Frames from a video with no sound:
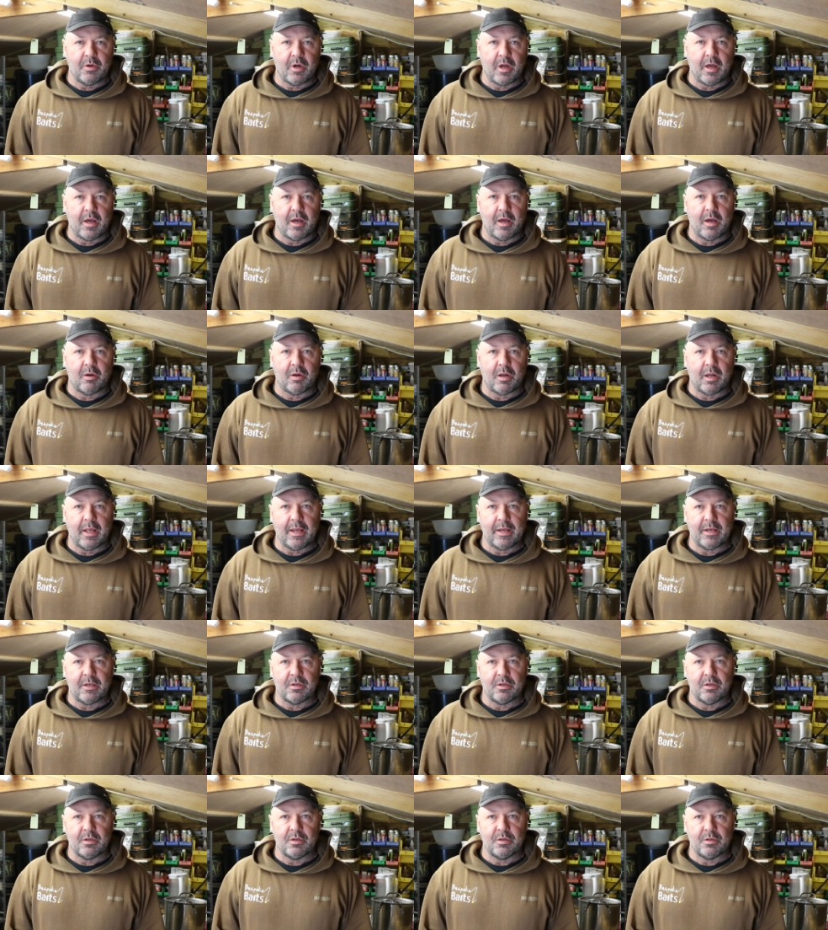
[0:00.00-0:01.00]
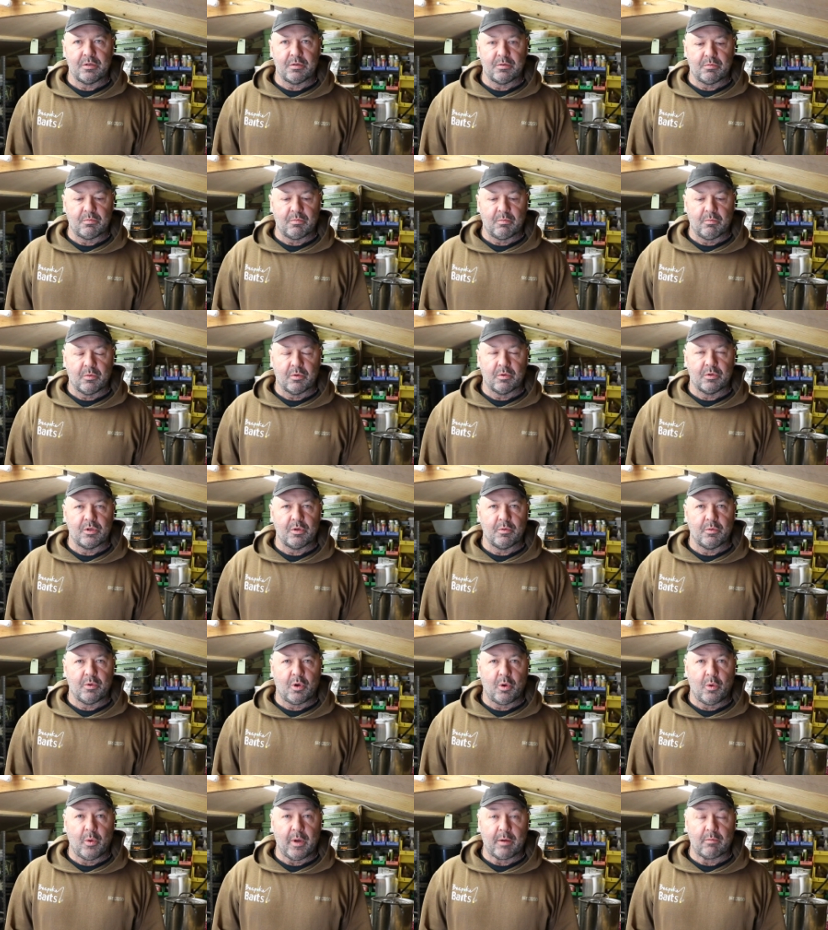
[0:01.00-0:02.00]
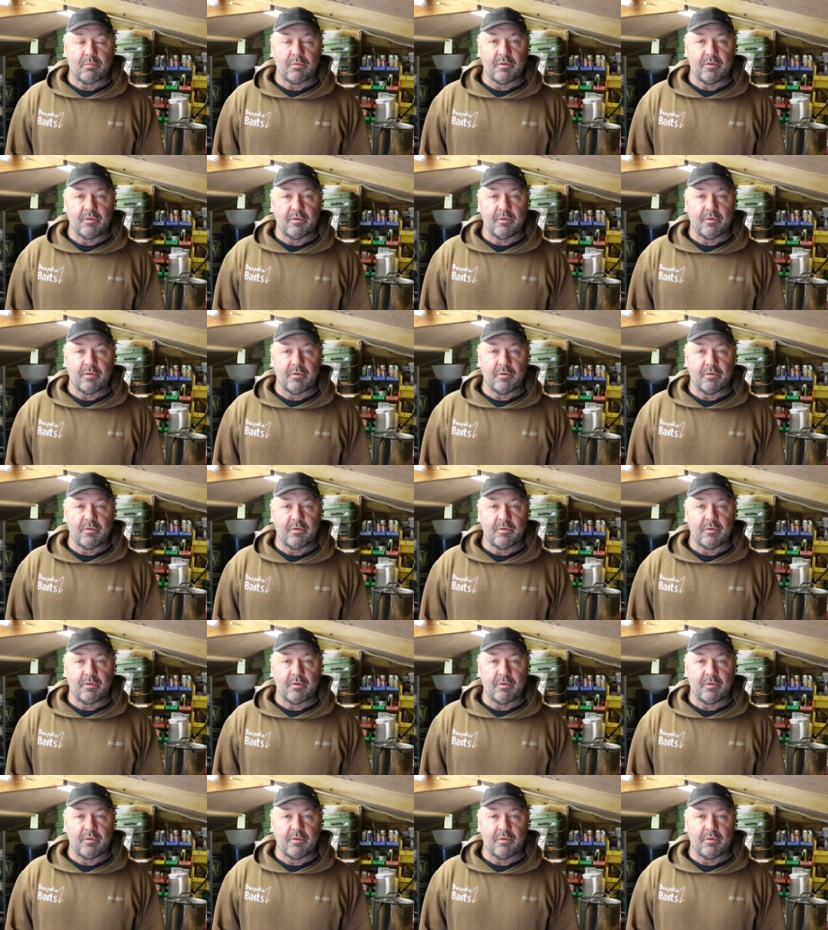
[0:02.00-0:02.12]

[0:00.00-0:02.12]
I'd like to do a quick